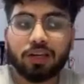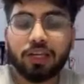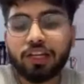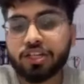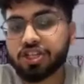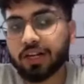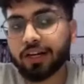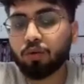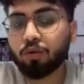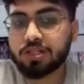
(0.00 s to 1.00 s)

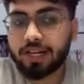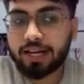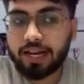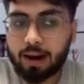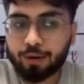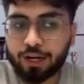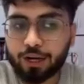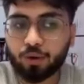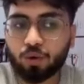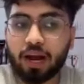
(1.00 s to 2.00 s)
initially it was legal
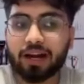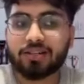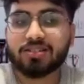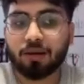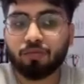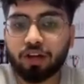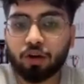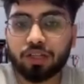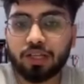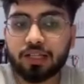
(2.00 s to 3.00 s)
aptitude and somewhere
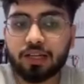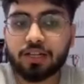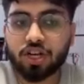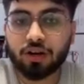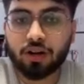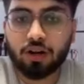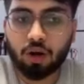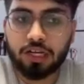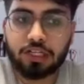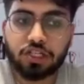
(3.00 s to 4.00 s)
or the other general
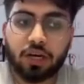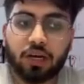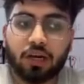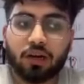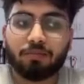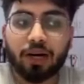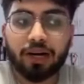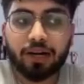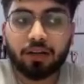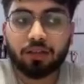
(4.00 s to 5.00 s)
knowledge,
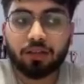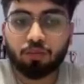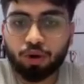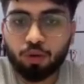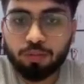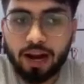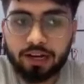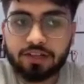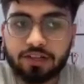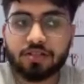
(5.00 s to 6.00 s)
but the more you
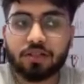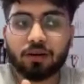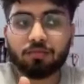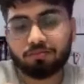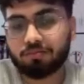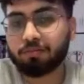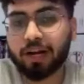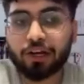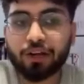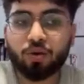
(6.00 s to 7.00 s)
practice, the
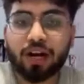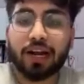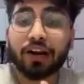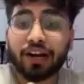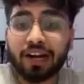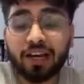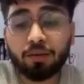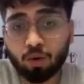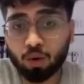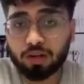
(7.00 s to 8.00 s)
better you get, and reading
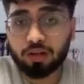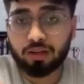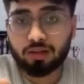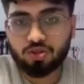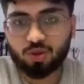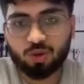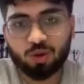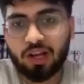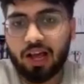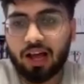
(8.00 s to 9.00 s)
more.
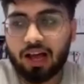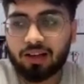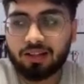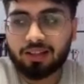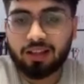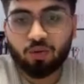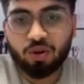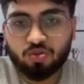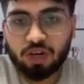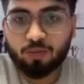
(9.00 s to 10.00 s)
So there
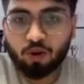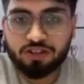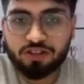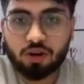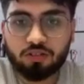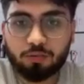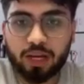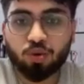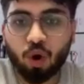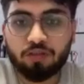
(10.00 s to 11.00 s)
one professor of
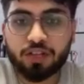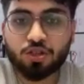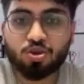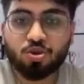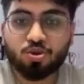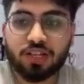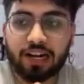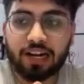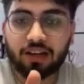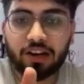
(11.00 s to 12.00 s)
mine who always used to say
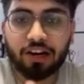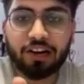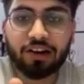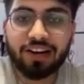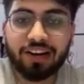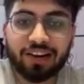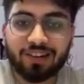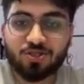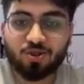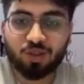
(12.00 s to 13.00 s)
that read, read,
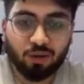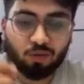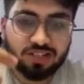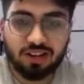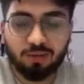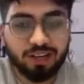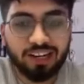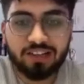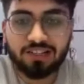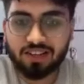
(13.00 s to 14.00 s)
read. So that was
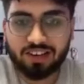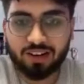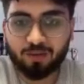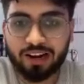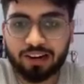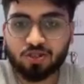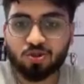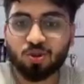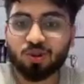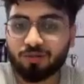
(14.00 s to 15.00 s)
completely stuck in my head.
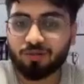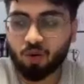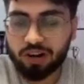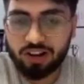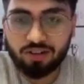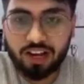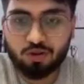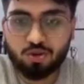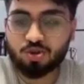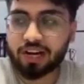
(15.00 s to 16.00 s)
So whatever I
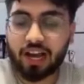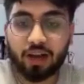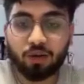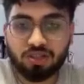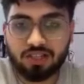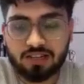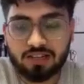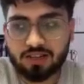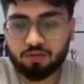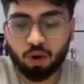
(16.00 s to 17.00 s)
used to get, I was
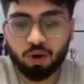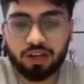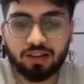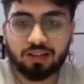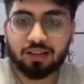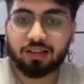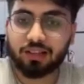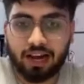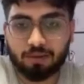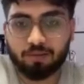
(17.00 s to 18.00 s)
just following
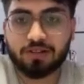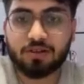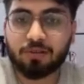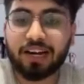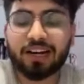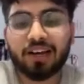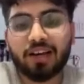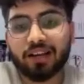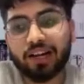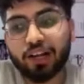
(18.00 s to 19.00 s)
that principle and
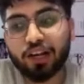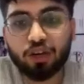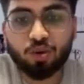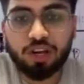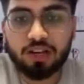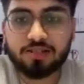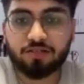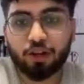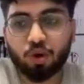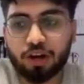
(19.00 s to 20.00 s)
getting curious.
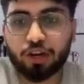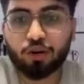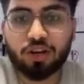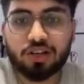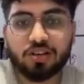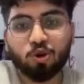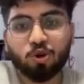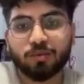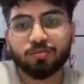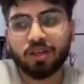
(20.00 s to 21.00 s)
When you are curious
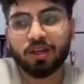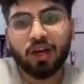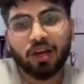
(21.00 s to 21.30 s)
about something,